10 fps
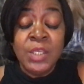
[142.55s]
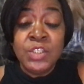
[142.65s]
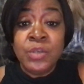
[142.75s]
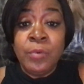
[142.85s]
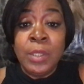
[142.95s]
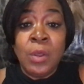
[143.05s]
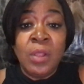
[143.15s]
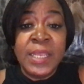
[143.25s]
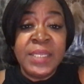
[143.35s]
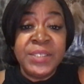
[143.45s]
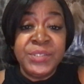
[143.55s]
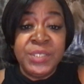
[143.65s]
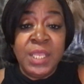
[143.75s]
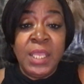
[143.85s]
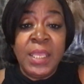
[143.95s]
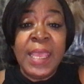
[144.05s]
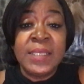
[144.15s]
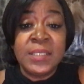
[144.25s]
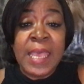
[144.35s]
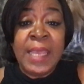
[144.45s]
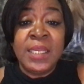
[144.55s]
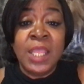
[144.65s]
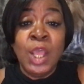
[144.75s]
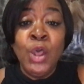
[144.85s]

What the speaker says: So we'll all get to see exactly